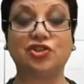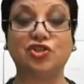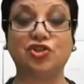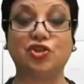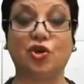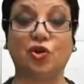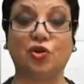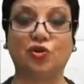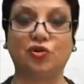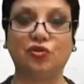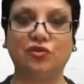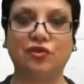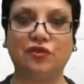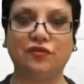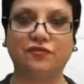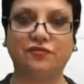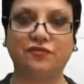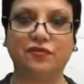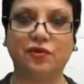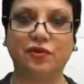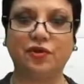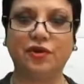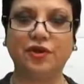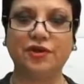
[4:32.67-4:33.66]
tone
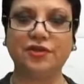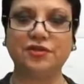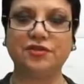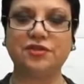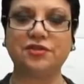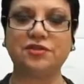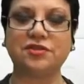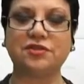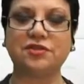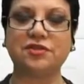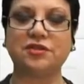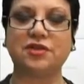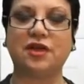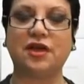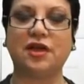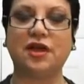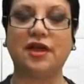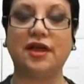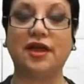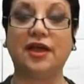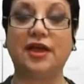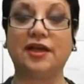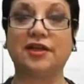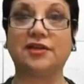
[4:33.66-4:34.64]
of voice,
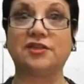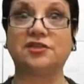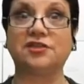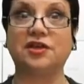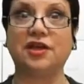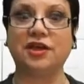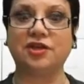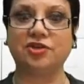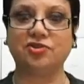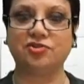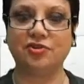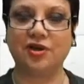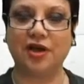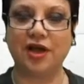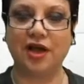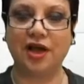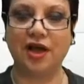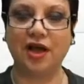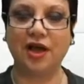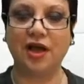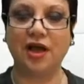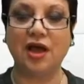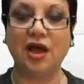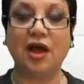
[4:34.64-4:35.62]

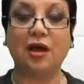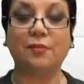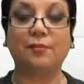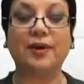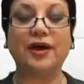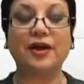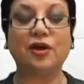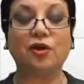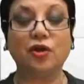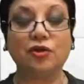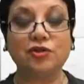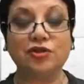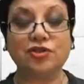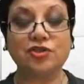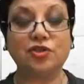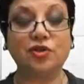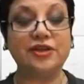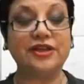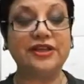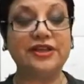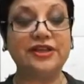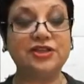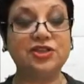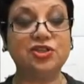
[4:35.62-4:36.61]
etc., but also
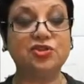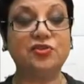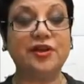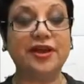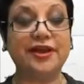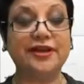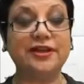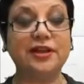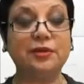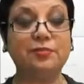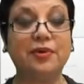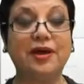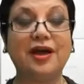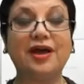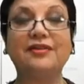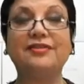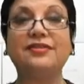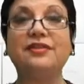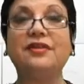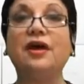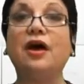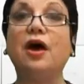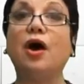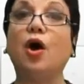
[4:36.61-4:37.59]
indirectly by
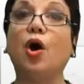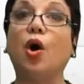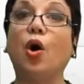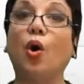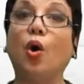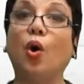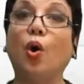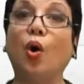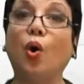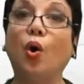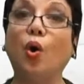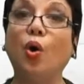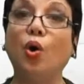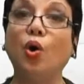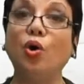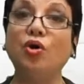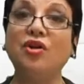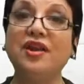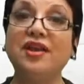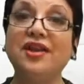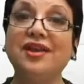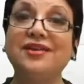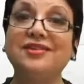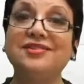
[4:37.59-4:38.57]
the
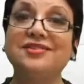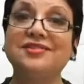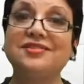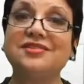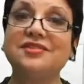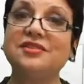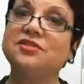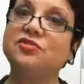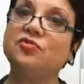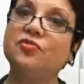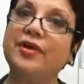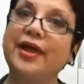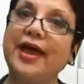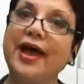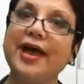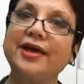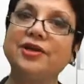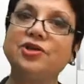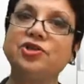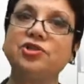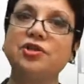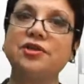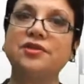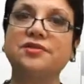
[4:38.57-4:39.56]
audience's
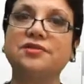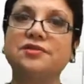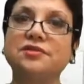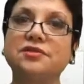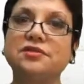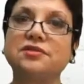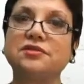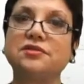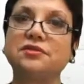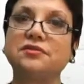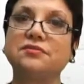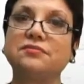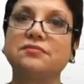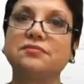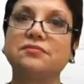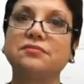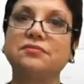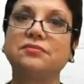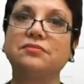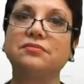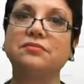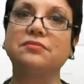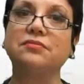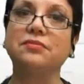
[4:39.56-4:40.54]
reactions.
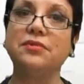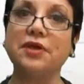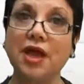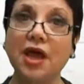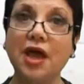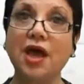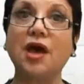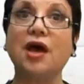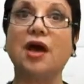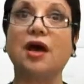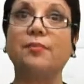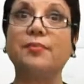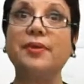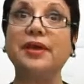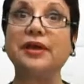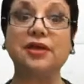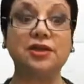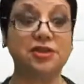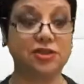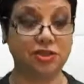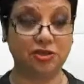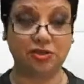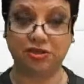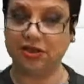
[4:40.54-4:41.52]
Yeah,
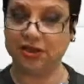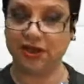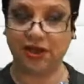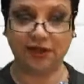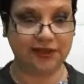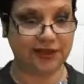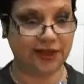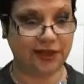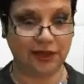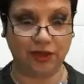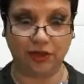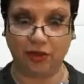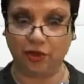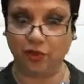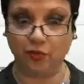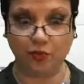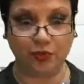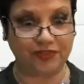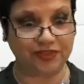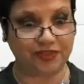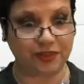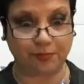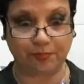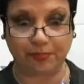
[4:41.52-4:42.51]
because you're not alone
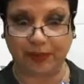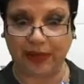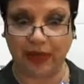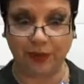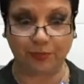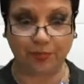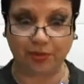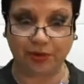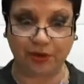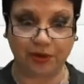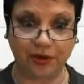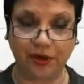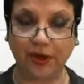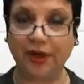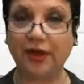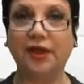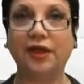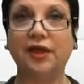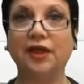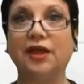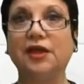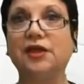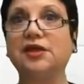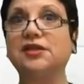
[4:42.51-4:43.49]
with the paper
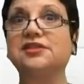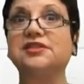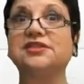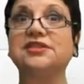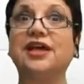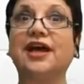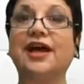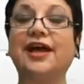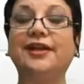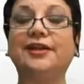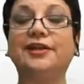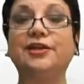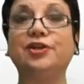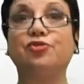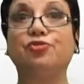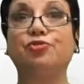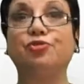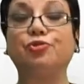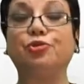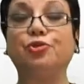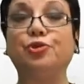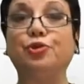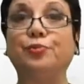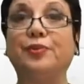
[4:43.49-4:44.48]
in a
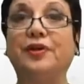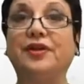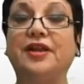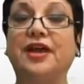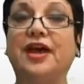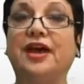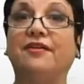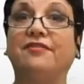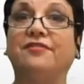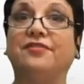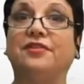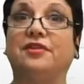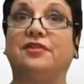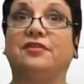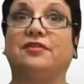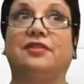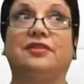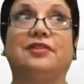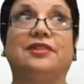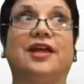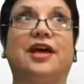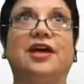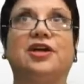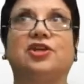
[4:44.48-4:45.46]
silent room and have
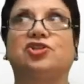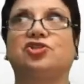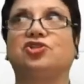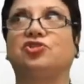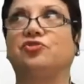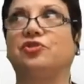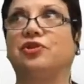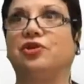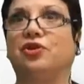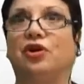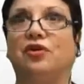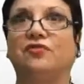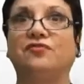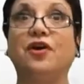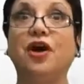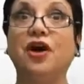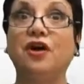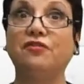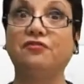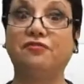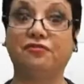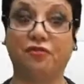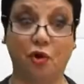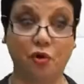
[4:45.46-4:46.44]
the luxury of
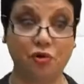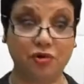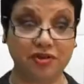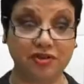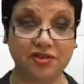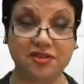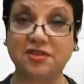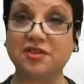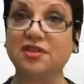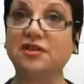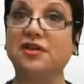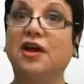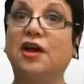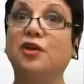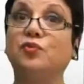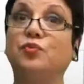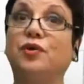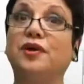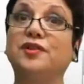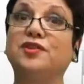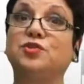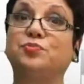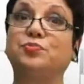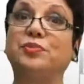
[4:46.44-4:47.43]
focusing on
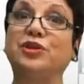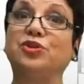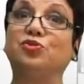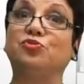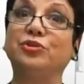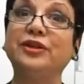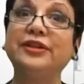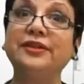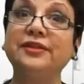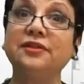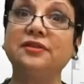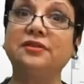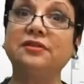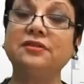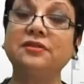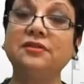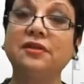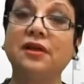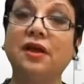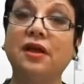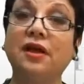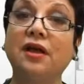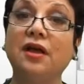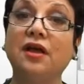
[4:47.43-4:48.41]
what's been
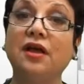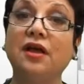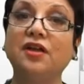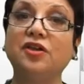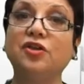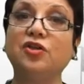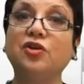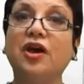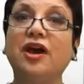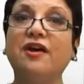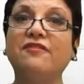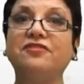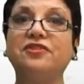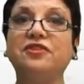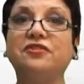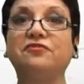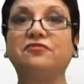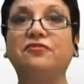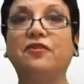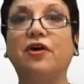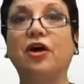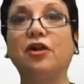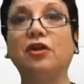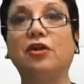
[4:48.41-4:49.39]
written. You have to
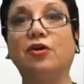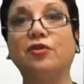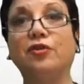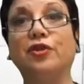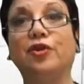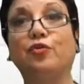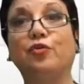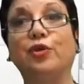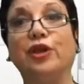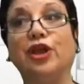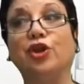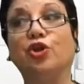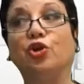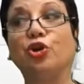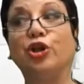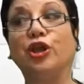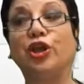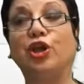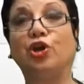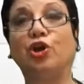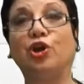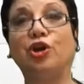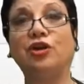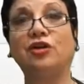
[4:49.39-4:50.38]
follow the reader
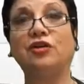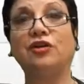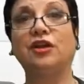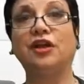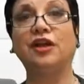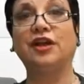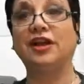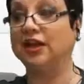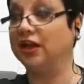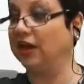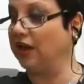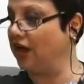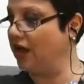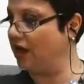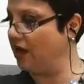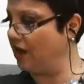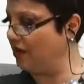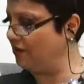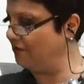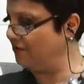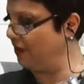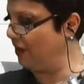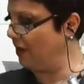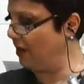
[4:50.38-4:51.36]
here,
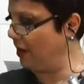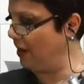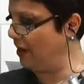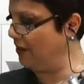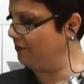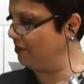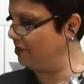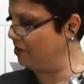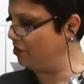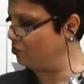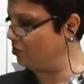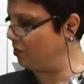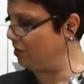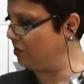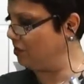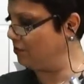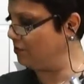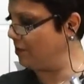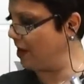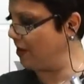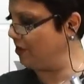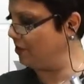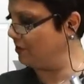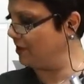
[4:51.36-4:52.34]
alive in
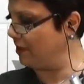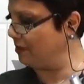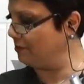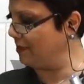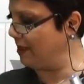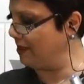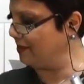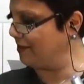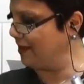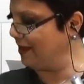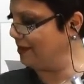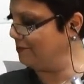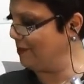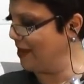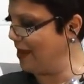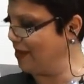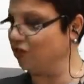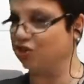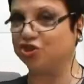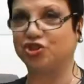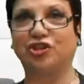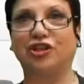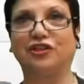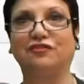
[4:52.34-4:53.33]

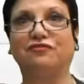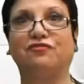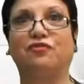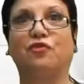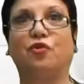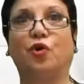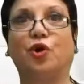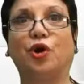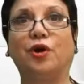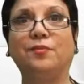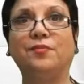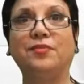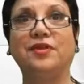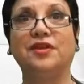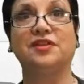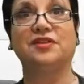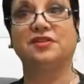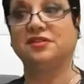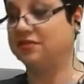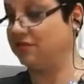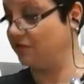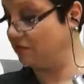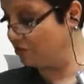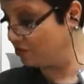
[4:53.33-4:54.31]
three-dimensional form,
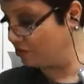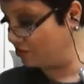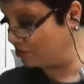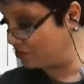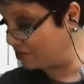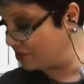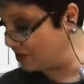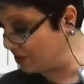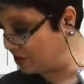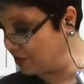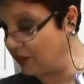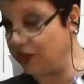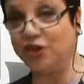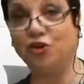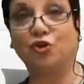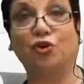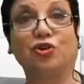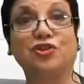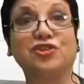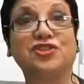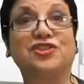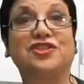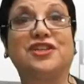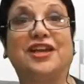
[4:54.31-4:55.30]
sitting
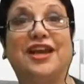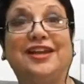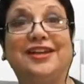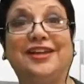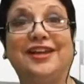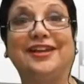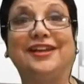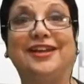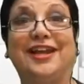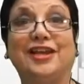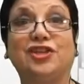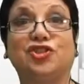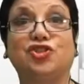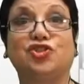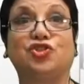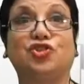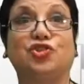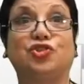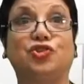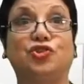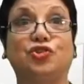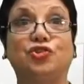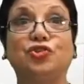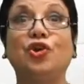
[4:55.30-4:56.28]
or standing next
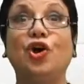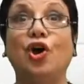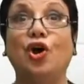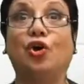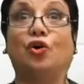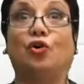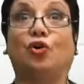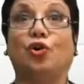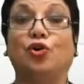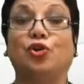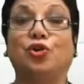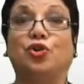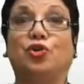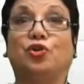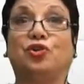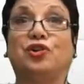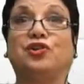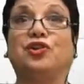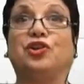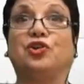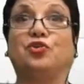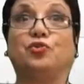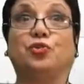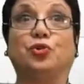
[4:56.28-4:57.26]
to you, or you're
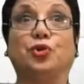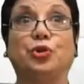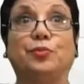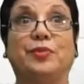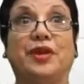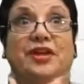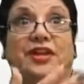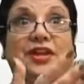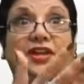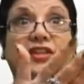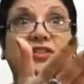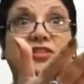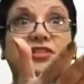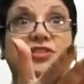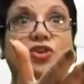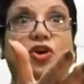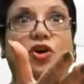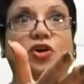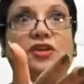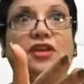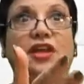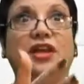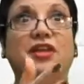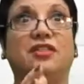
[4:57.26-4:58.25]
in a room and he's
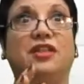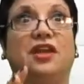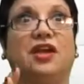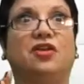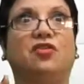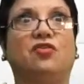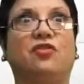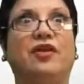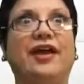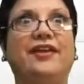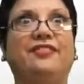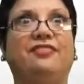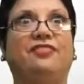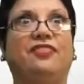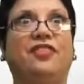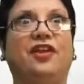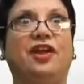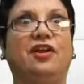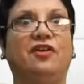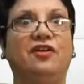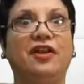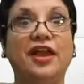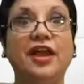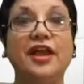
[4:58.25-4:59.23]
talking there, right
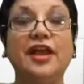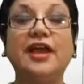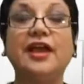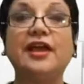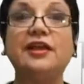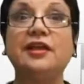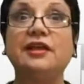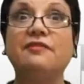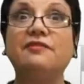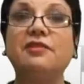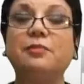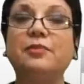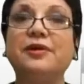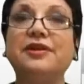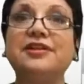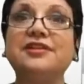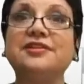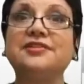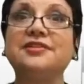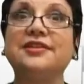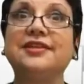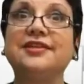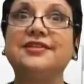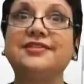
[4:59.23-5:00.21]
there, and
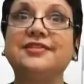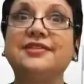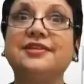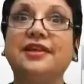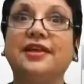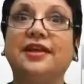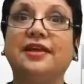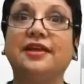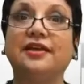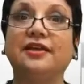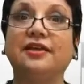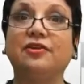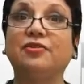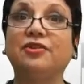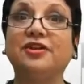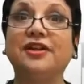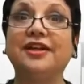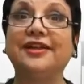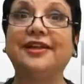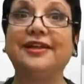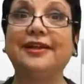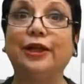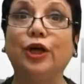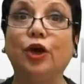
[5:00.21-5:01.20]
everybody's listening. You're
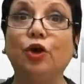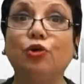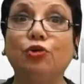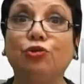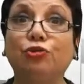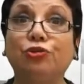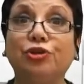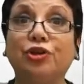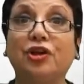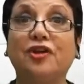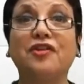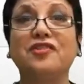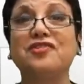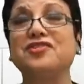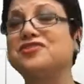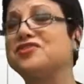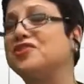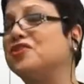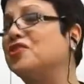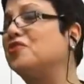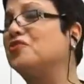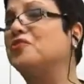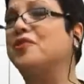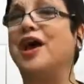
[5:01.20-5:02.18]
not alone. You're
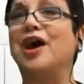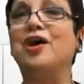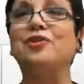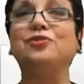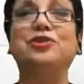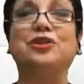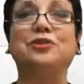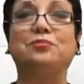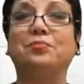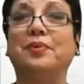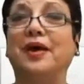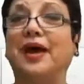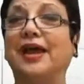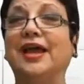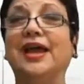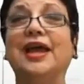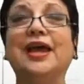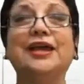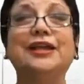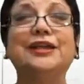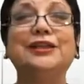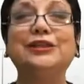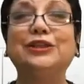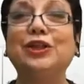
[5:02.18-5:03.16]
surrounded by
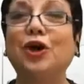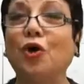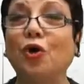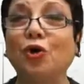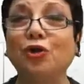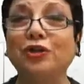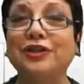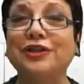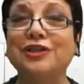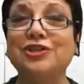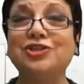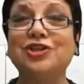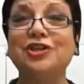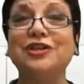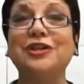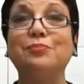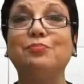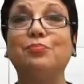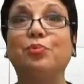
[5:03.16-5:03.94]
knowledge and